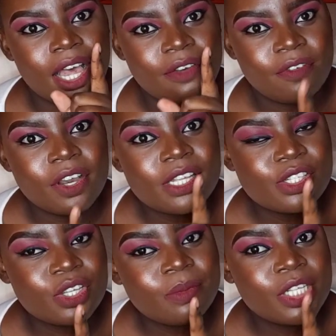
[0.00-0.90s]
Focus
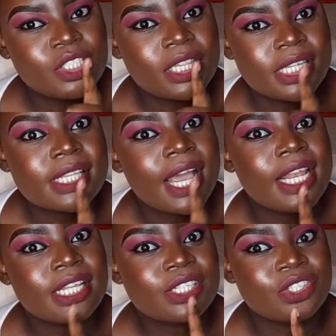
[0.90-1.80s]
too much on the
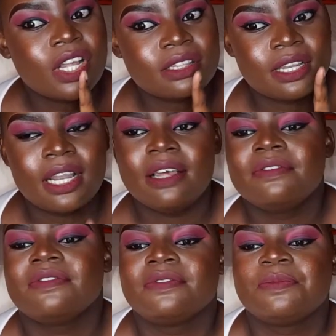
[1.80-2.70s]
silence and not the
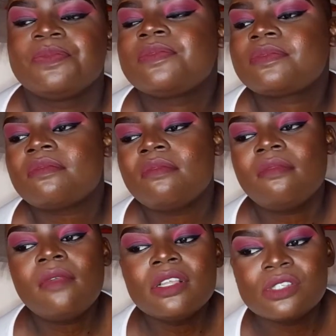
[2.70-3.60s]

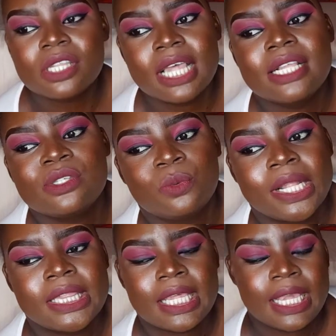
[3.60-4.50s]
love. So that's
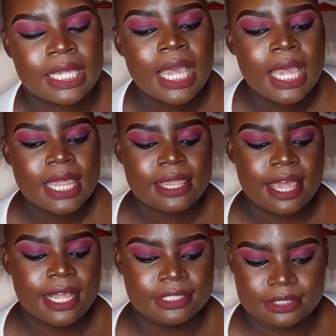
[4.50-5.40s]
one thing
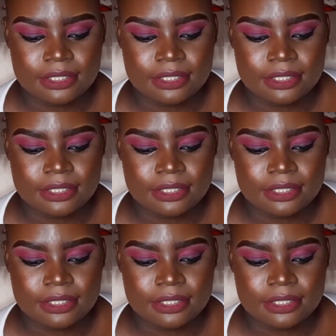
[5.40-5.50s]
that,